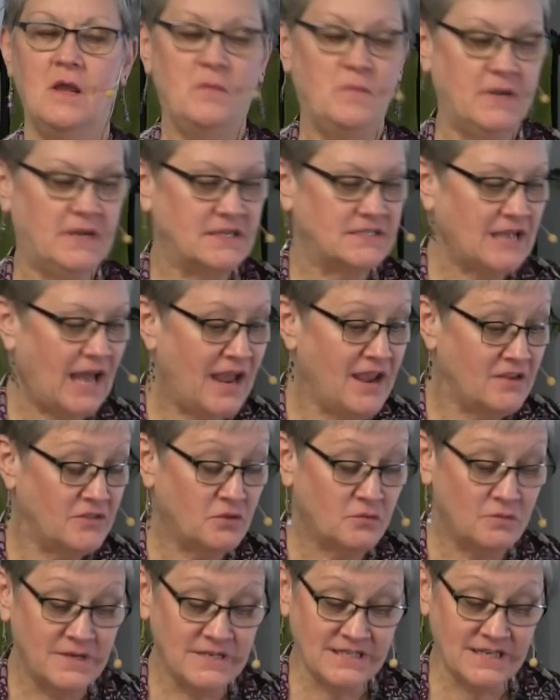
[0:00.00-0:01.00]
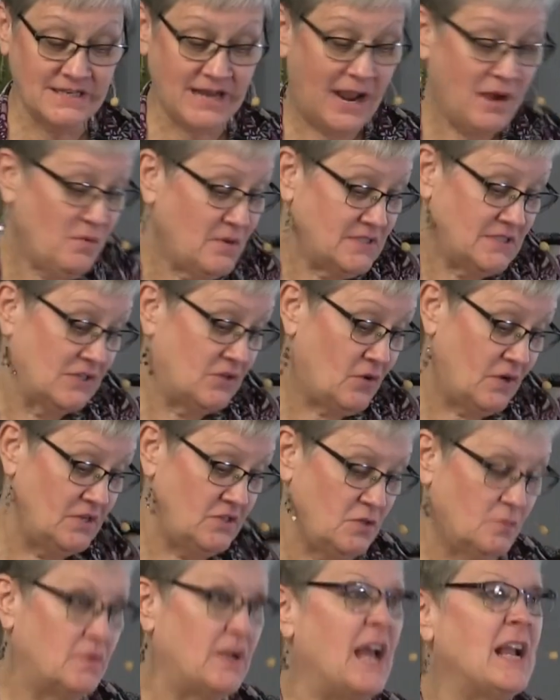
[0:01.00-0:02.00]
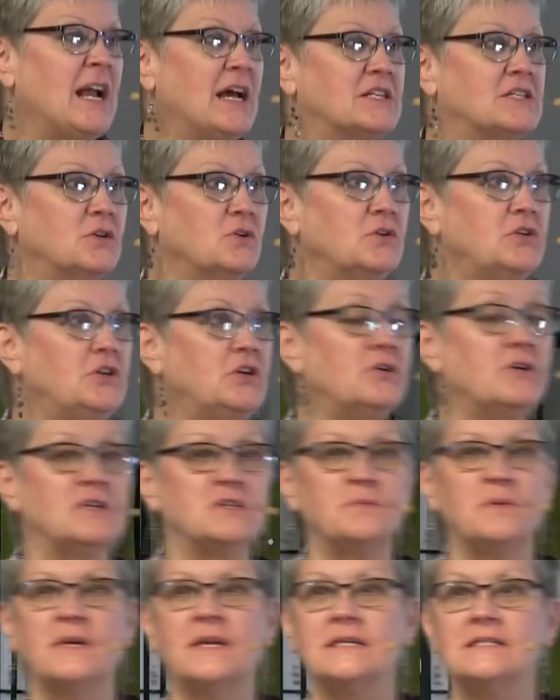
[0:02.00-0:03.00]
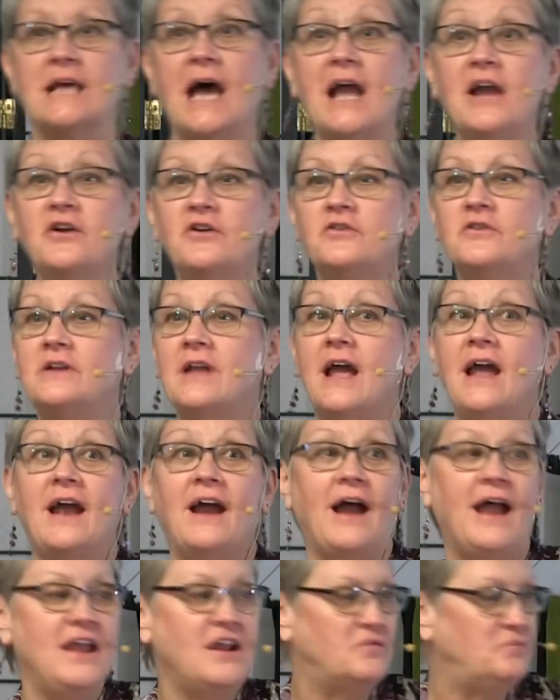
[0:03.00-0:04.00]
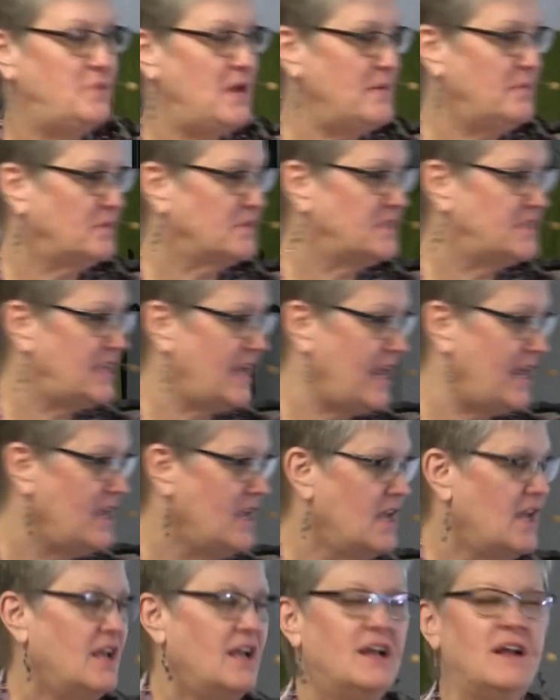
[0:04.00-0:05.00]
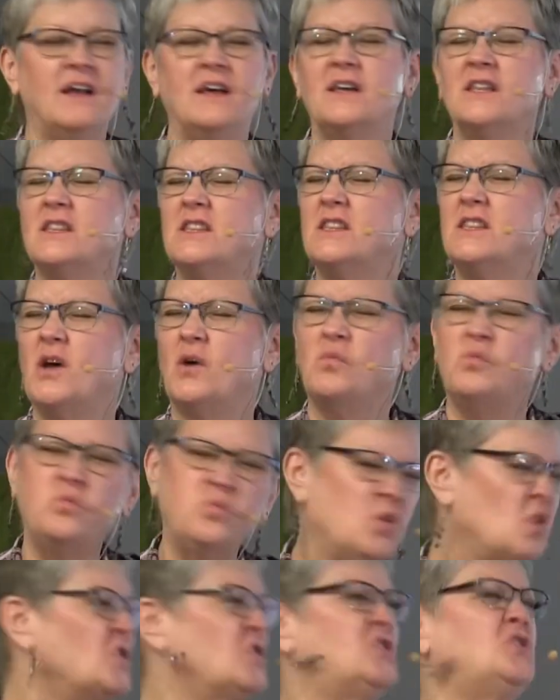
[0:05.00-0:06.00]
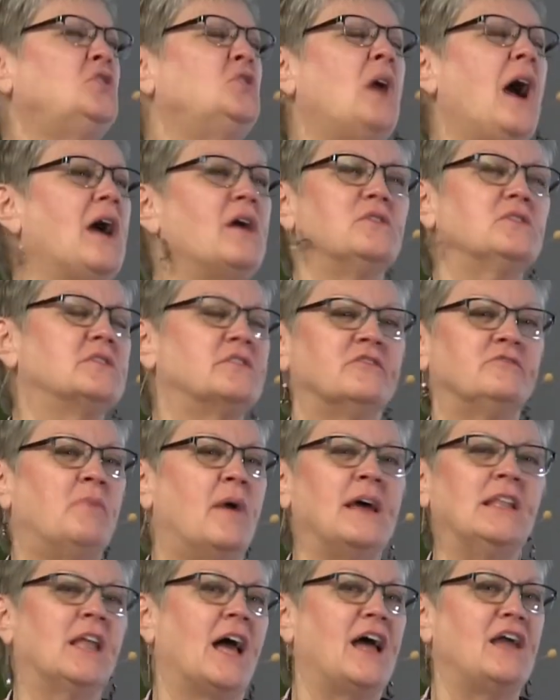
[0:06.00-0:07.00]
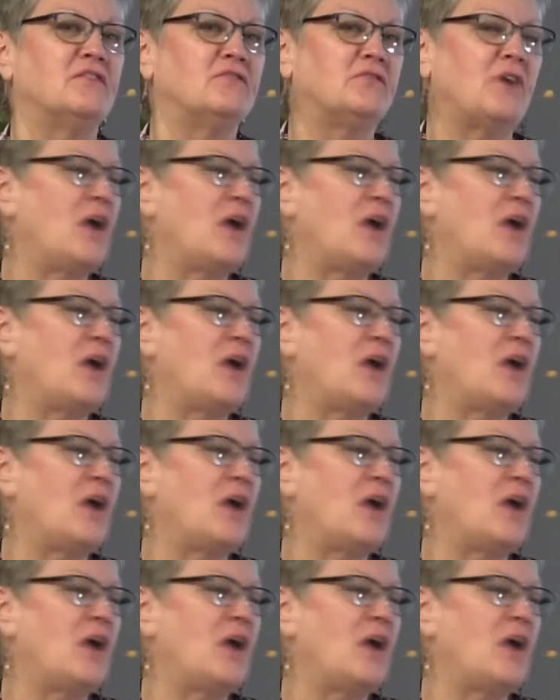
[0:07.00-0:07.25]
Because the reason I wasn't going to, but I got so curious because I had people say, the worst 2 hours of my life.